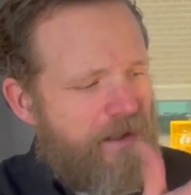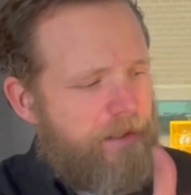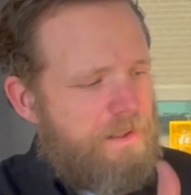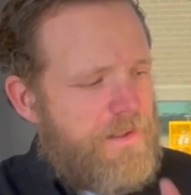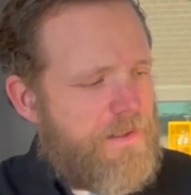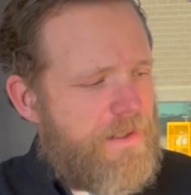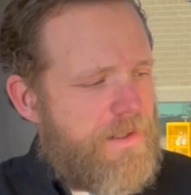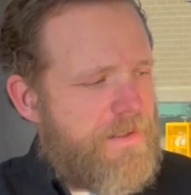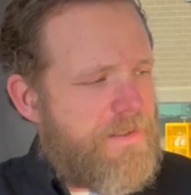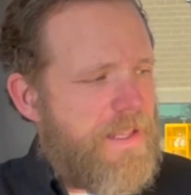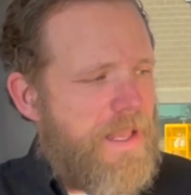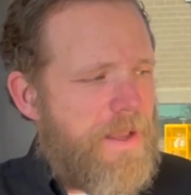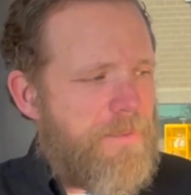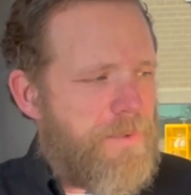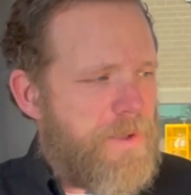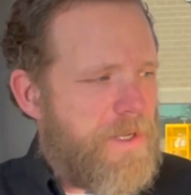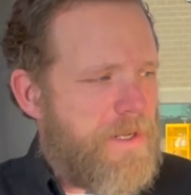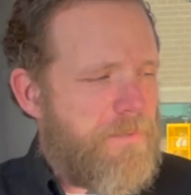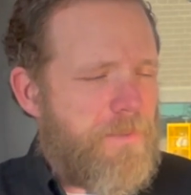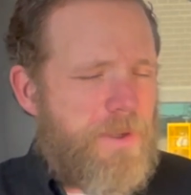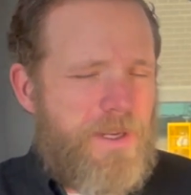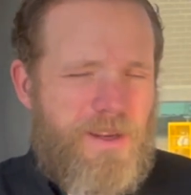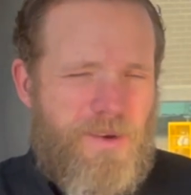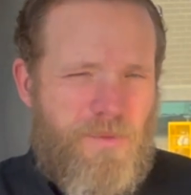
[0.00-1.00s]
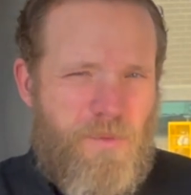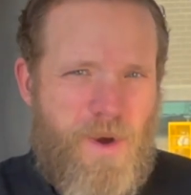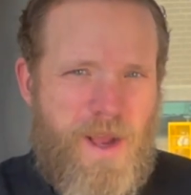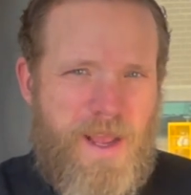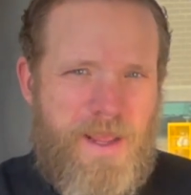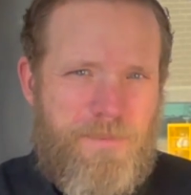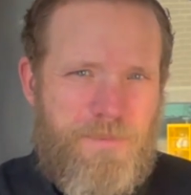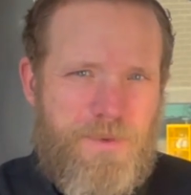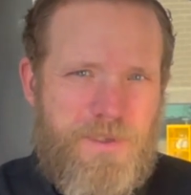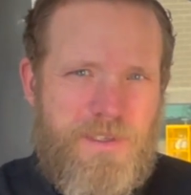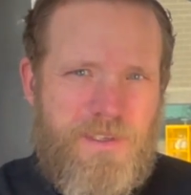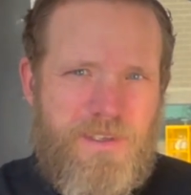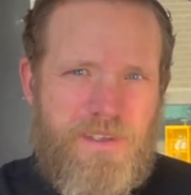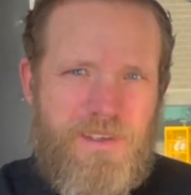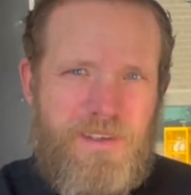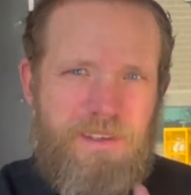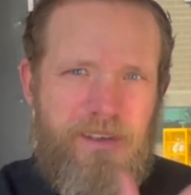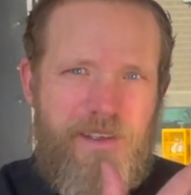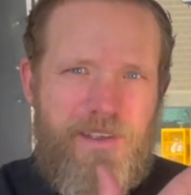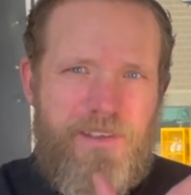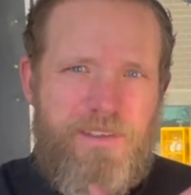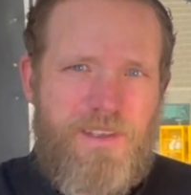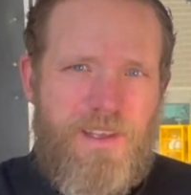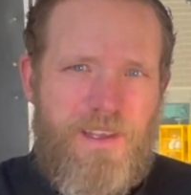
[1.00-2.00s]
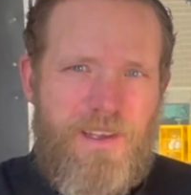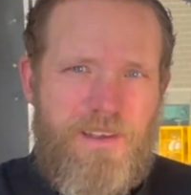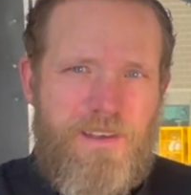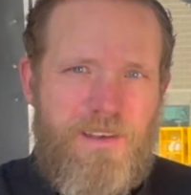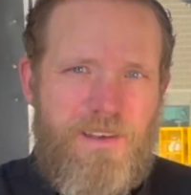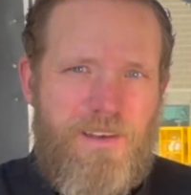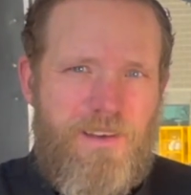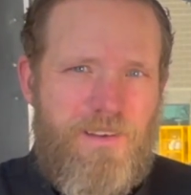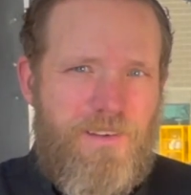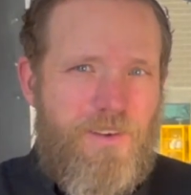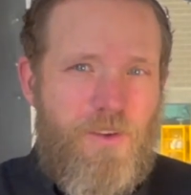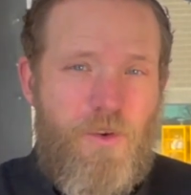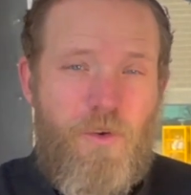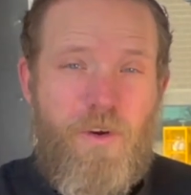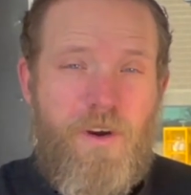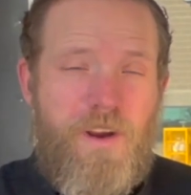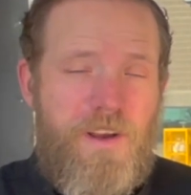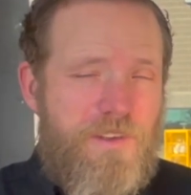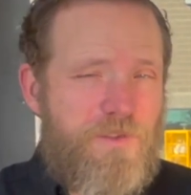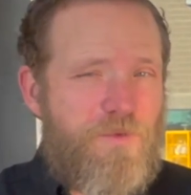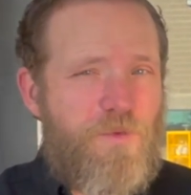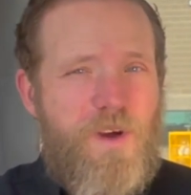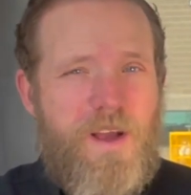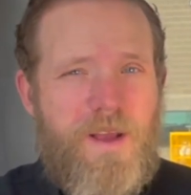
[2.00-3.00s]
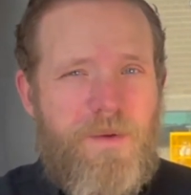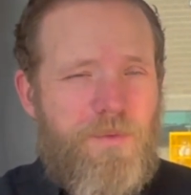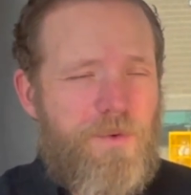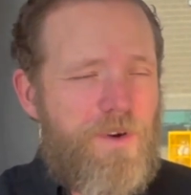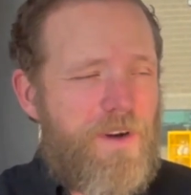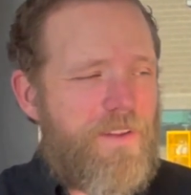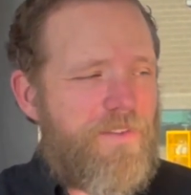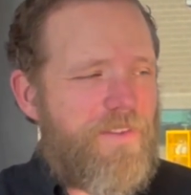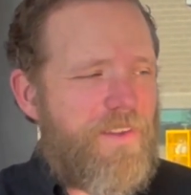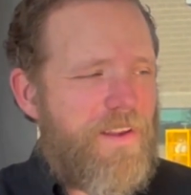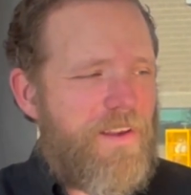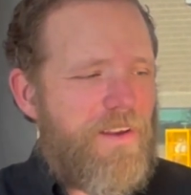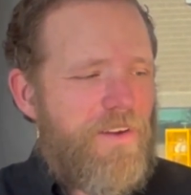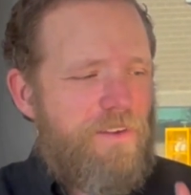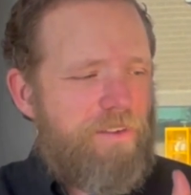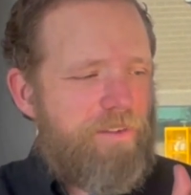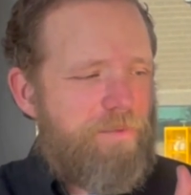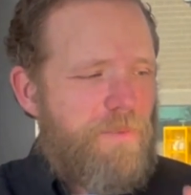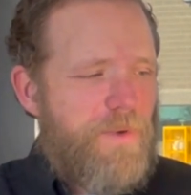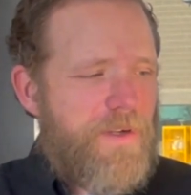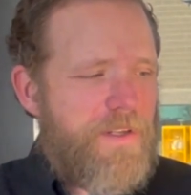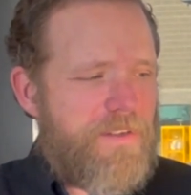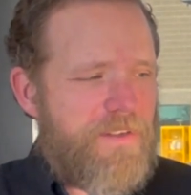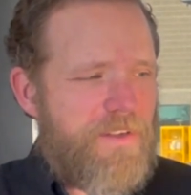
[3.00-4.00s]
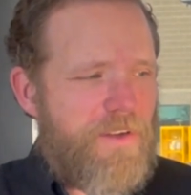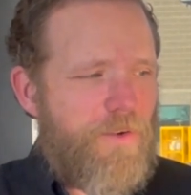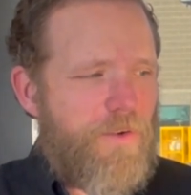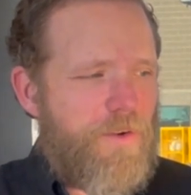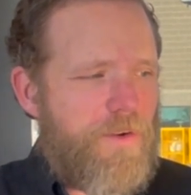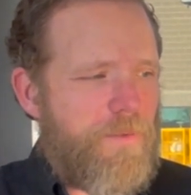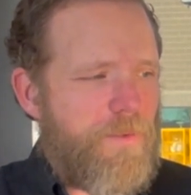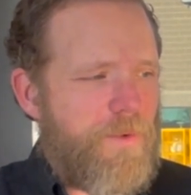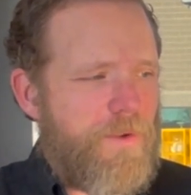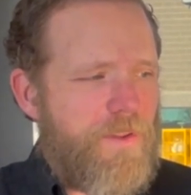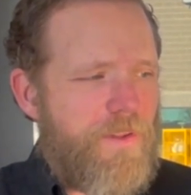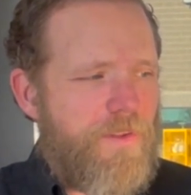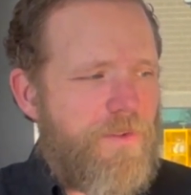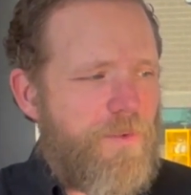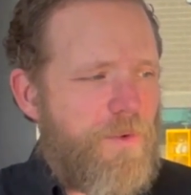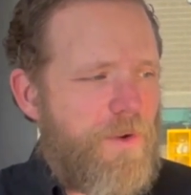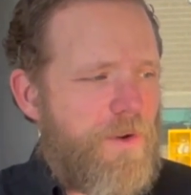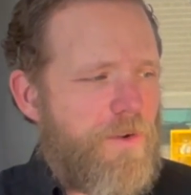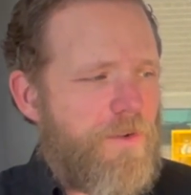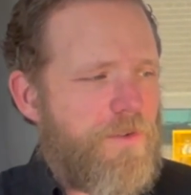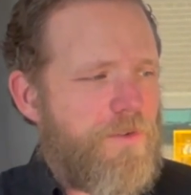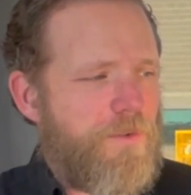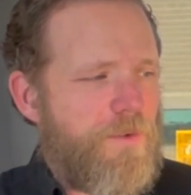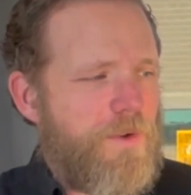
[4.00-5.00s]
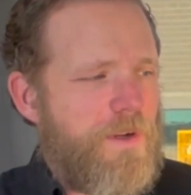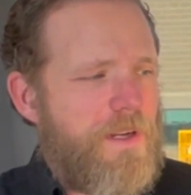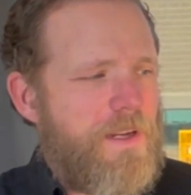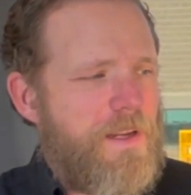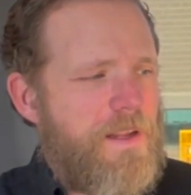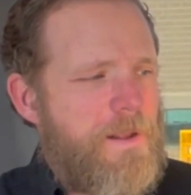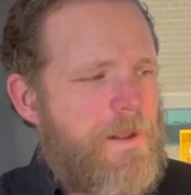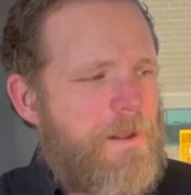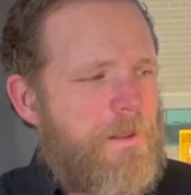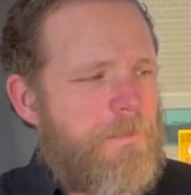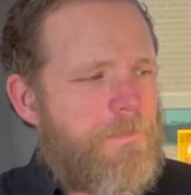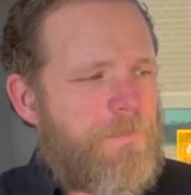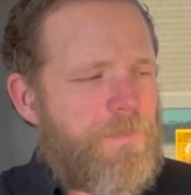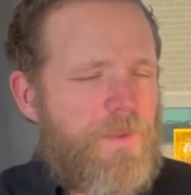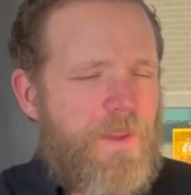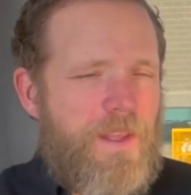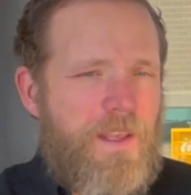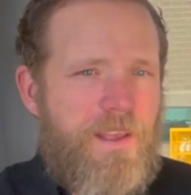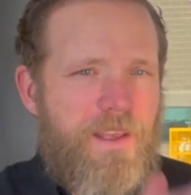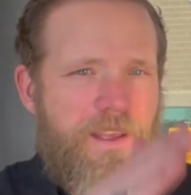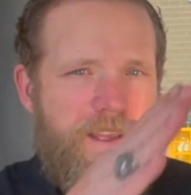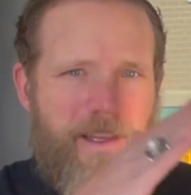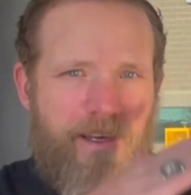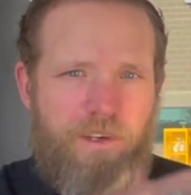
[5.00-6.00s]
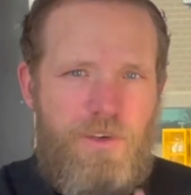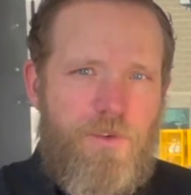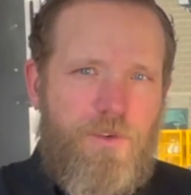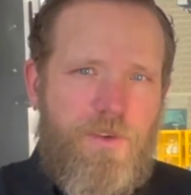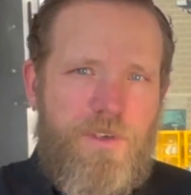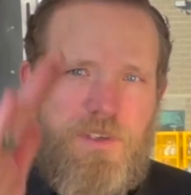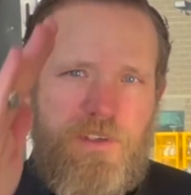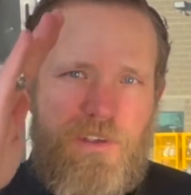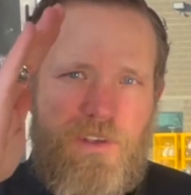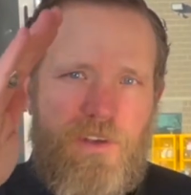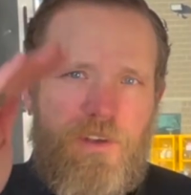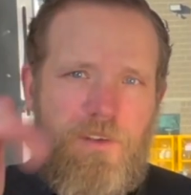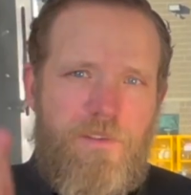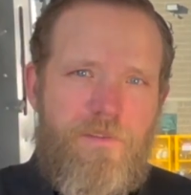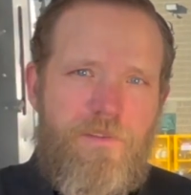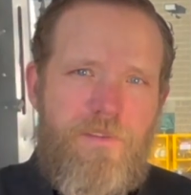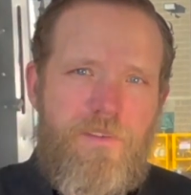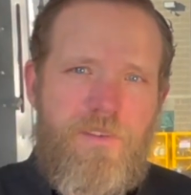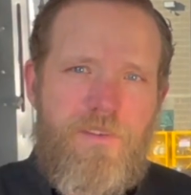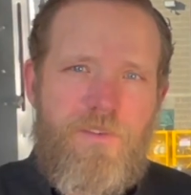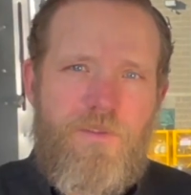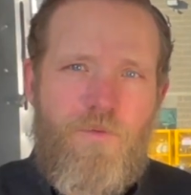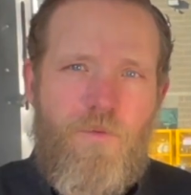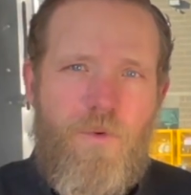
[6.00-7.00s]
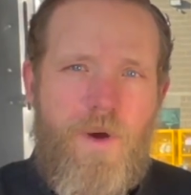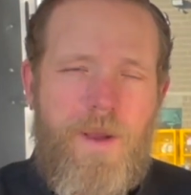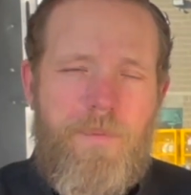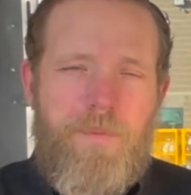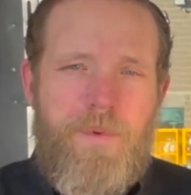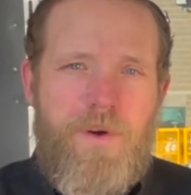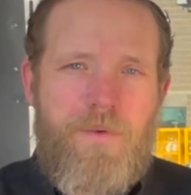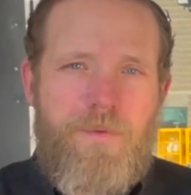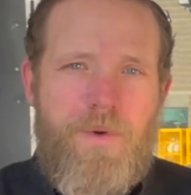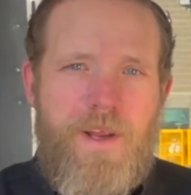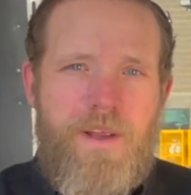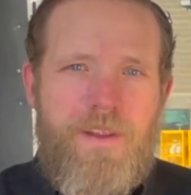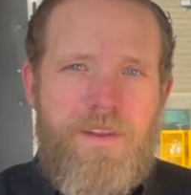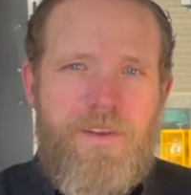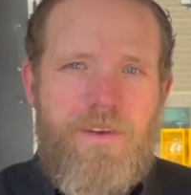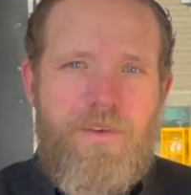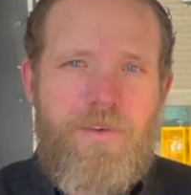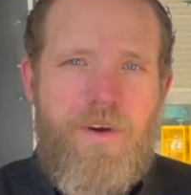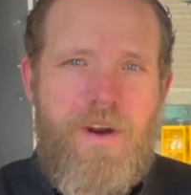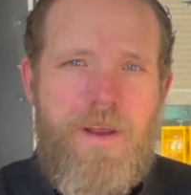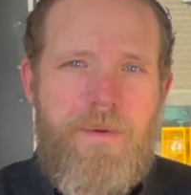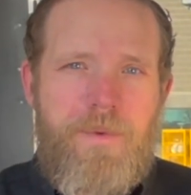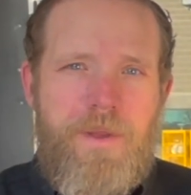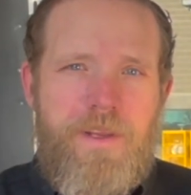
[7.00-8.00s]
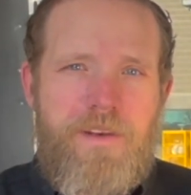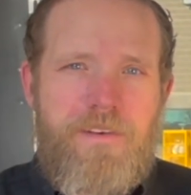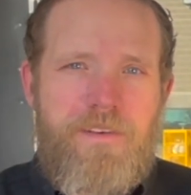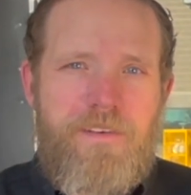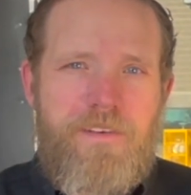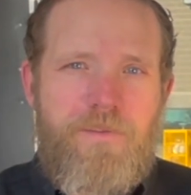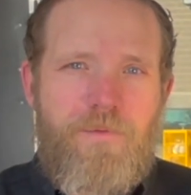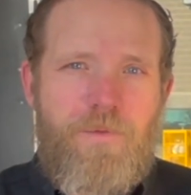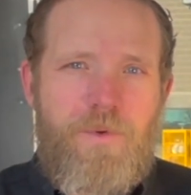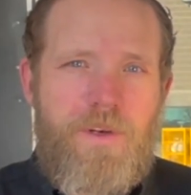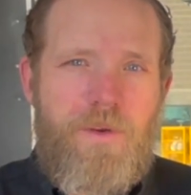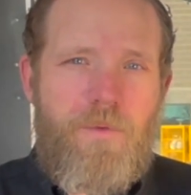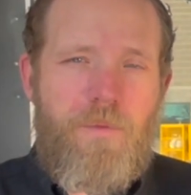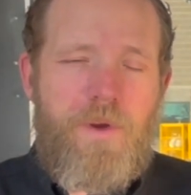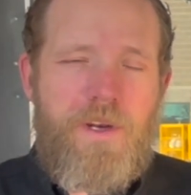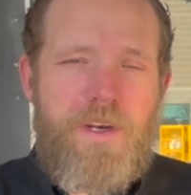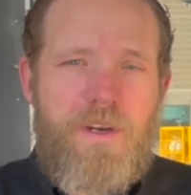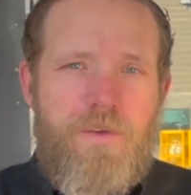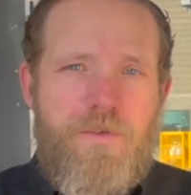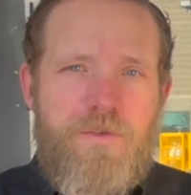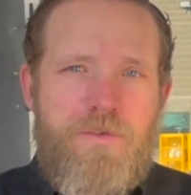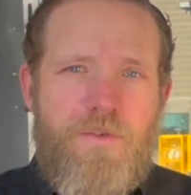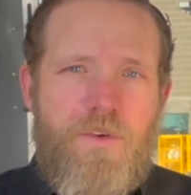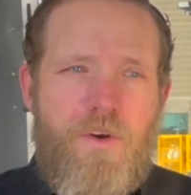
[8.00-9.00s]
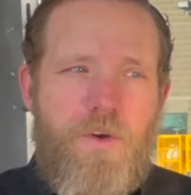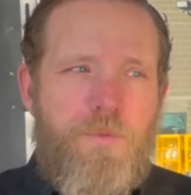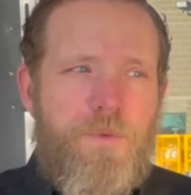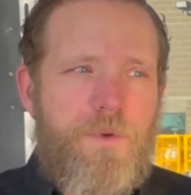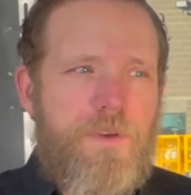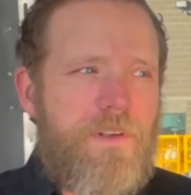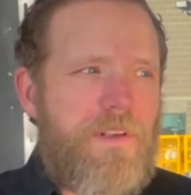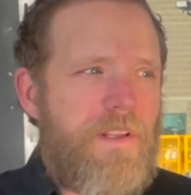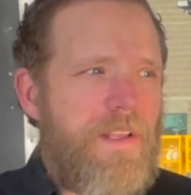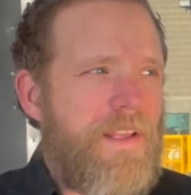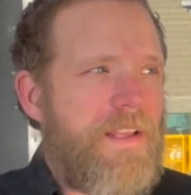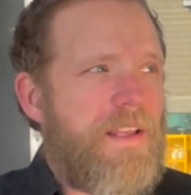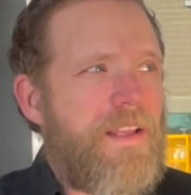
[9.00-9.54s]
These happen to be wipes. It's like a Clorox wipe or anything else, but it's coated with a 303, and you just wipe it around the grommet when the windows are open.